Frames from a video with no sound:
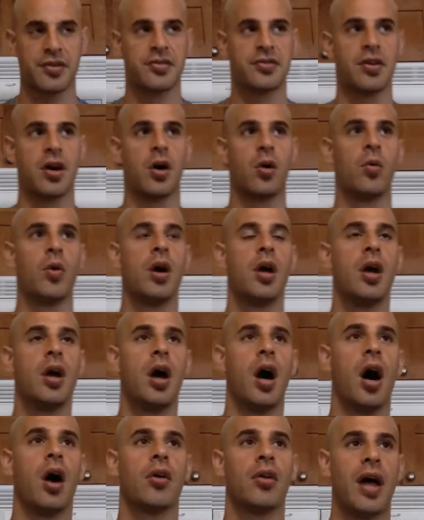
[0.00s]
So
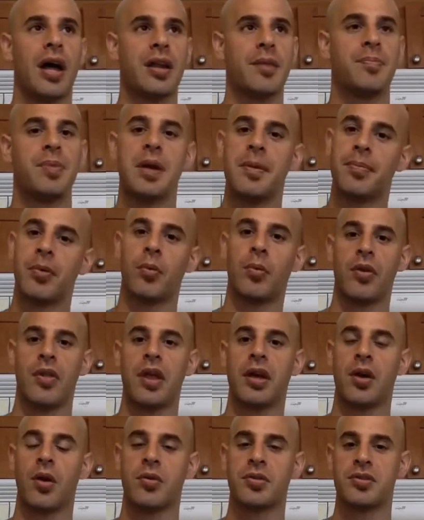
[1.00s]
a lot of people when
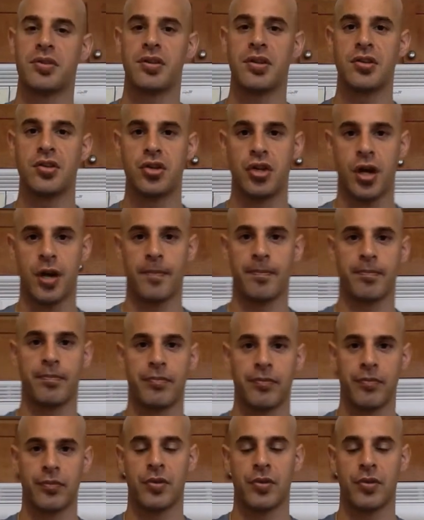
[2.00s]
they go to the gym,